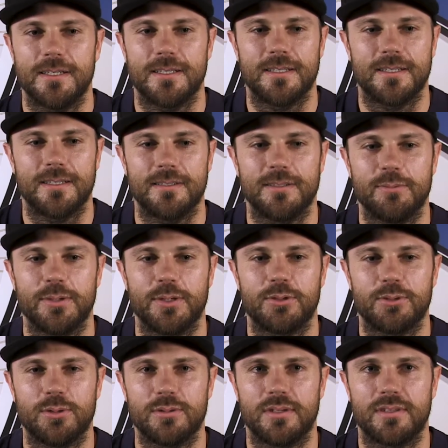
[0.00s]
it'll be
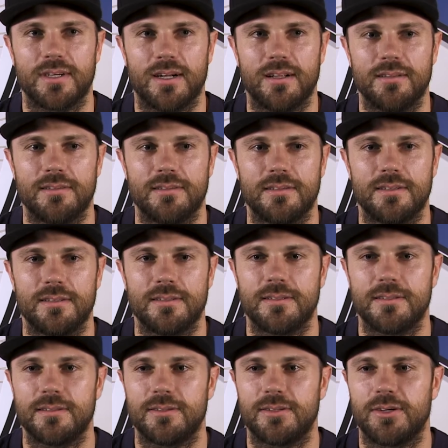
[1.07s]
cool to tell
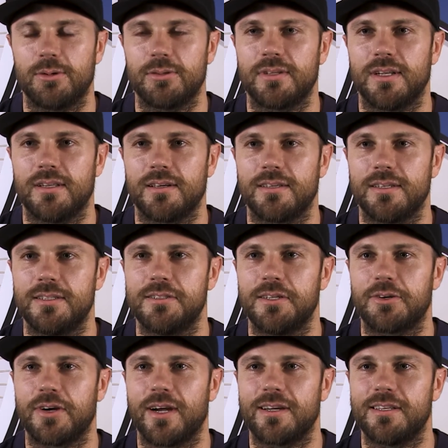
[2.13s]
the kids
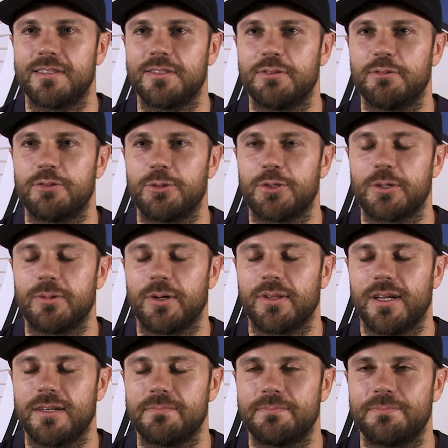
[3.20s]
and grandkids in the future
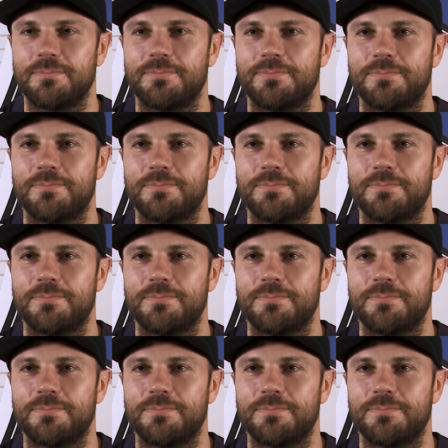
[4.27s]
about that.